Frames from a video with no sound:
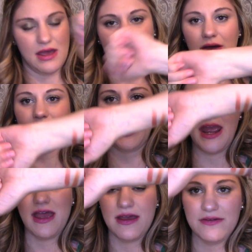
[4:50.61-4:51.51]
I
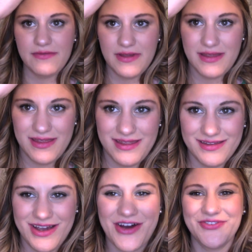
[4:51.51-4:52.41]
have,
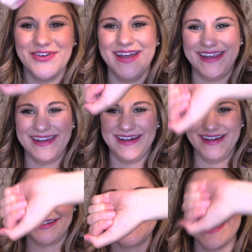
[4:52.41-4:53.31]
oh my
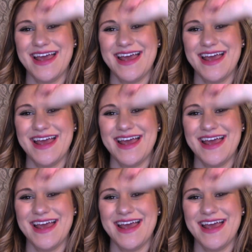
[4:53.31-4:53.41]
gosh,